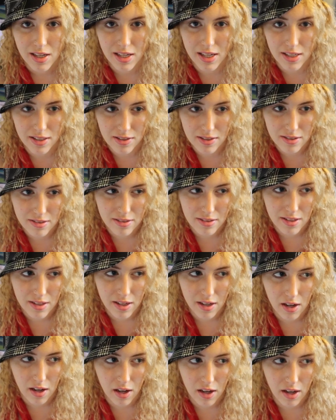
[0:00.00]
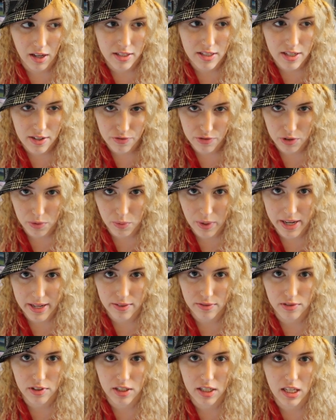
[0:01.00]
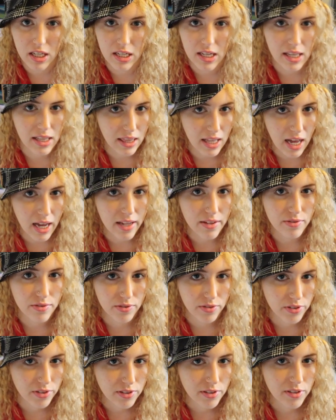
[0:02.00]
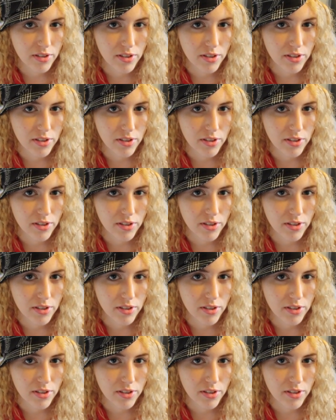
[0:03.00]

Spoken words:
It's a different way of looking at life.